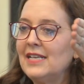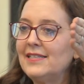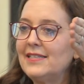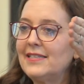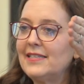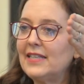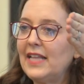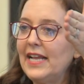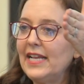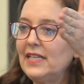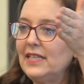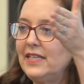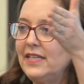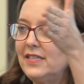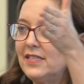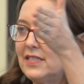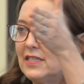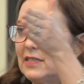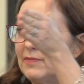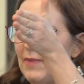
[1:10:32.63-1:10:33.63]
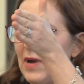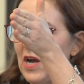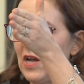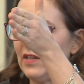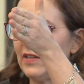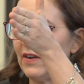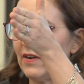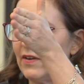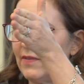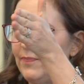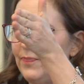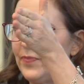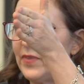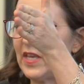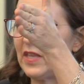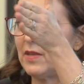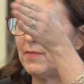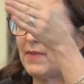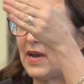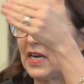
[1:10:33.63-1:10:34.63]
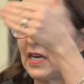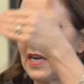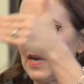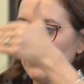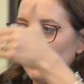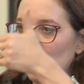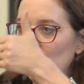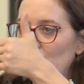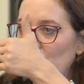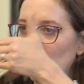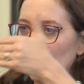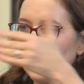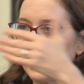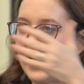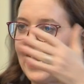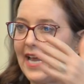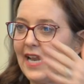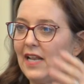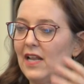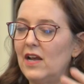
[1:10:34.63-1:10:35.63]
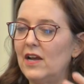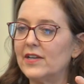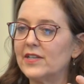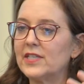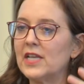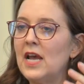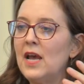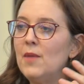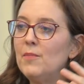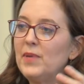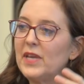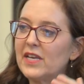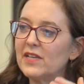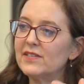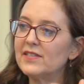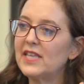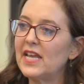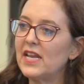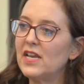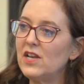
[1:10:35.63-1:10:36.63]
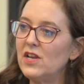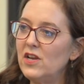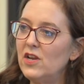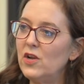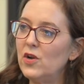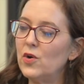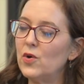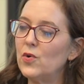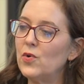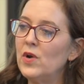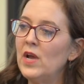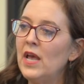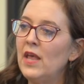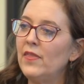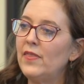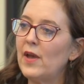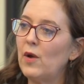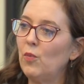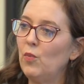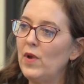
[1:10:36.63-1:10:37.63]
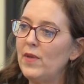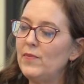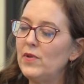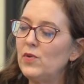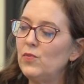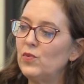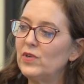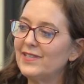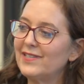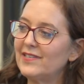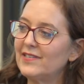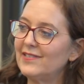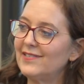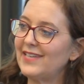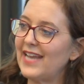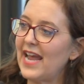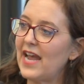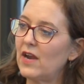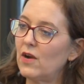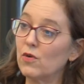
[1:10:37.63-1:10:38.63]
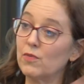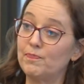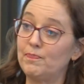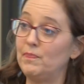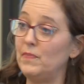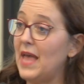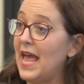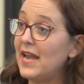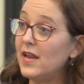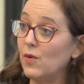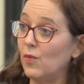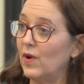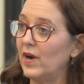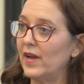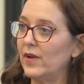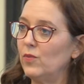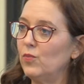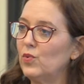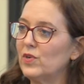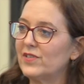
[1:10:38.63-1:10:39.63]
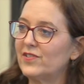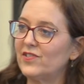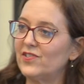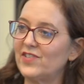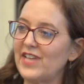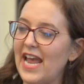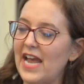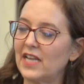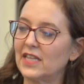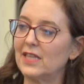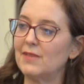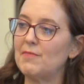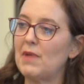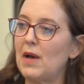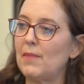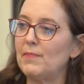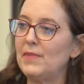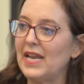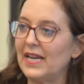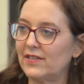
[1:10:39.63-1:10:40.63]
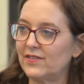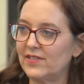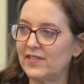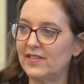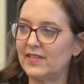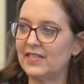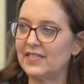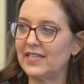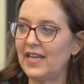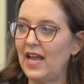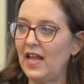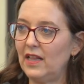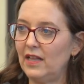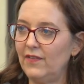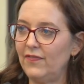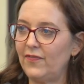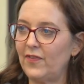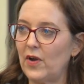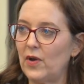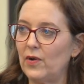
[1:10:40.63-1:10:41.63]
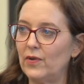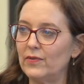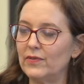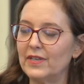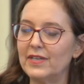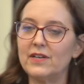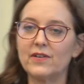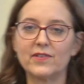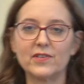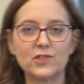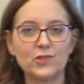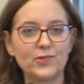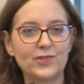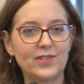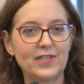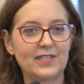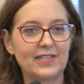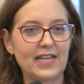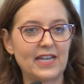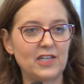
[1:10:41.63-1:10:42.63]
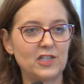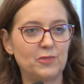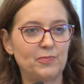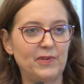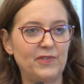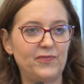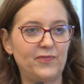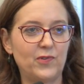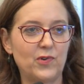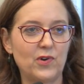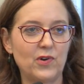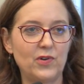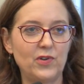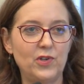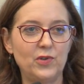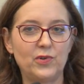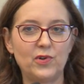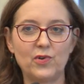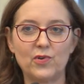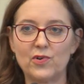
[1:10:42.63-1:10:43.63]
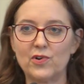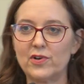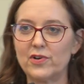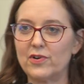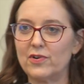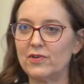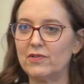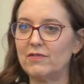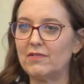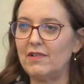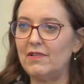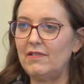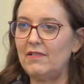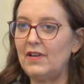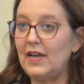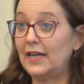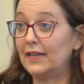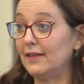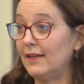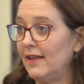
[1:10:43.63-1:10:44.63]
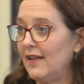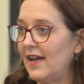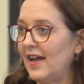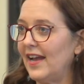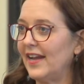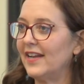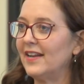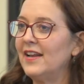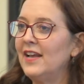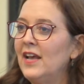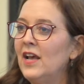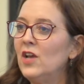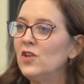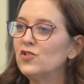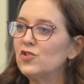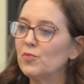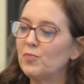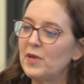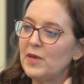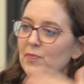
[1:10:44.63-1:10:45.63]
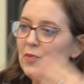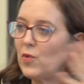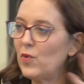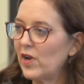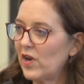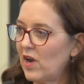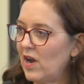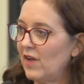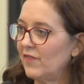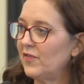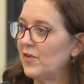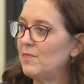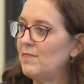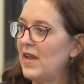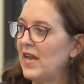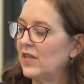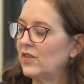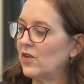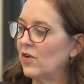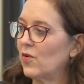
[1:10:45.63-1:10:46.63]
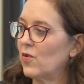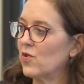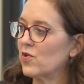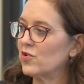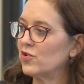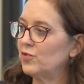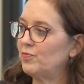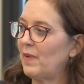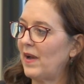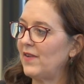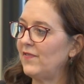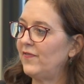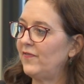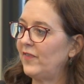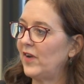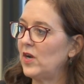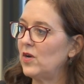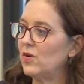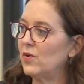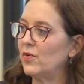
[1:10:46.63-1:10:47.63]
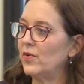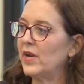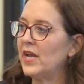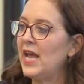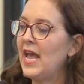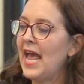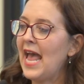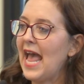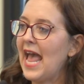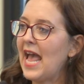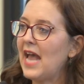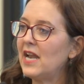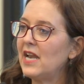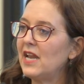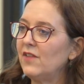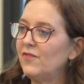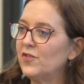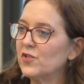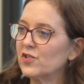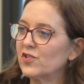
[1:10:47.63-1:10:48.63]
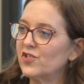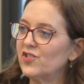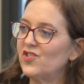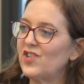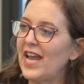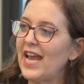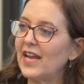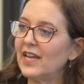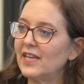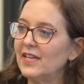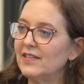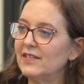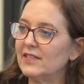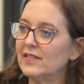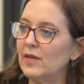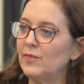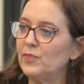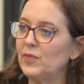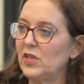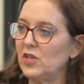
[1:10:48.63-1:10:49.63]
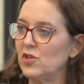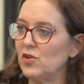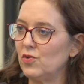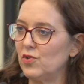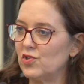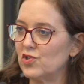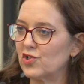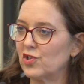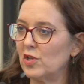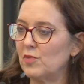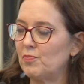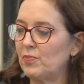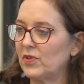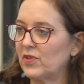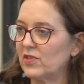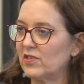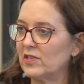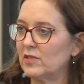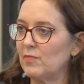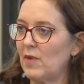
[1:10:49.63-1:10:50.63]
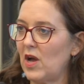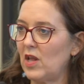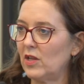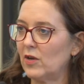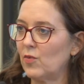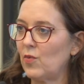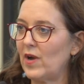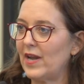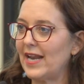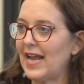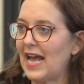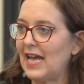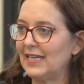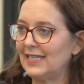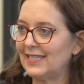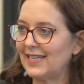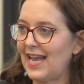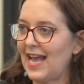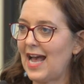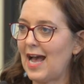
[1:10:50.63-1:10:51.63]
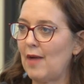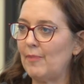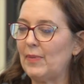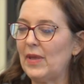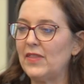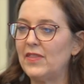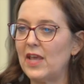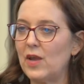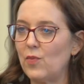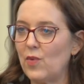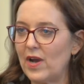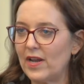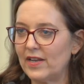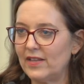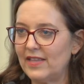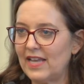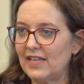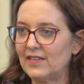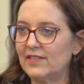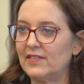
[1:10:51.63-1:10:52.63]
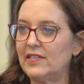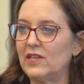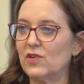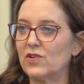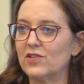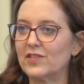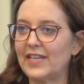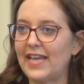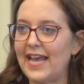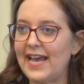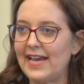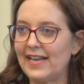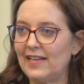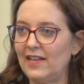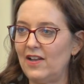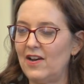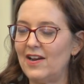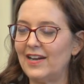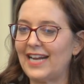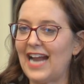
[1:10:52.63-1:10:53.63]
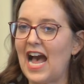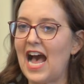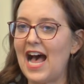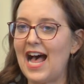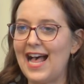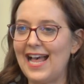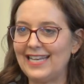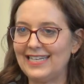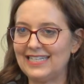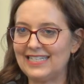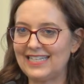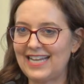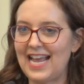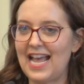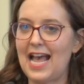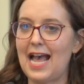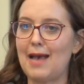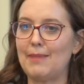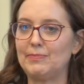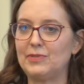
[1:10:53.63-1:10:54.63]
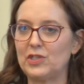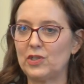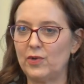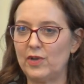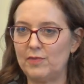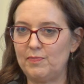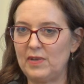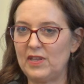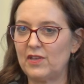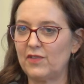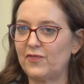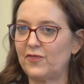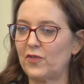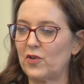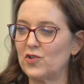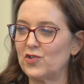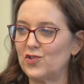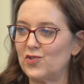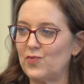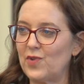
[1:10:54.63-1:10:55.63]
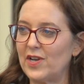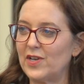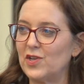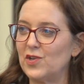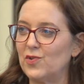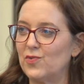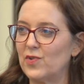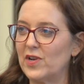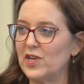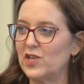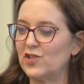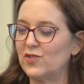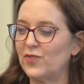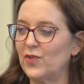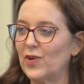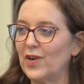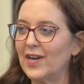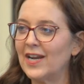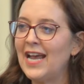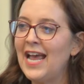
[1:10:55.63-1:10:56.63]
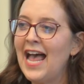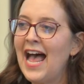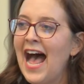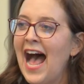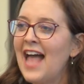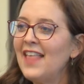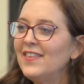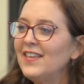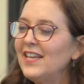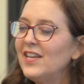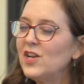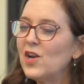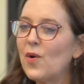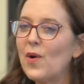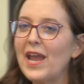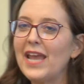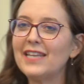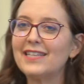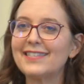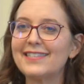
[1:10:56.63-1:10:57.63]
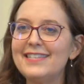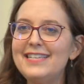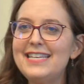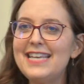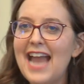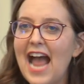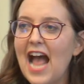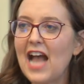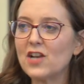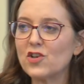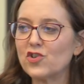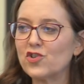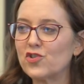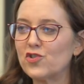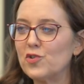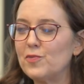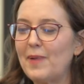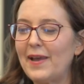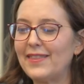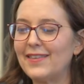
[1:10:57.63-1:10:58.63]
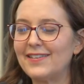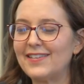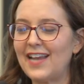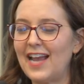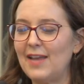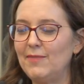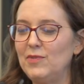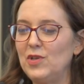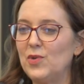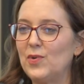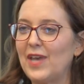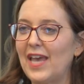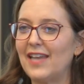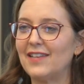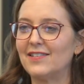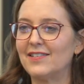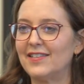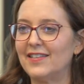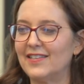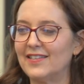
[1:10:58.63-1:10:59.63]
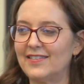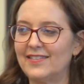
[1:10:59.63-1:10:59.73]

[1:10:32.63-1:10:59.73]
slightly smaller than the Montgomery Ward catalogs because they knew that women would stack, or anyone would stack them up next to the telephone. You know, this was the days before you could order online. So people would often make their orders by phone. And if you're stacking something, you usually put the smaller one on top. And they wanted that Sears catalog on top. So it'd be the first one you'd reach for. You know, it's not true by the time you get to the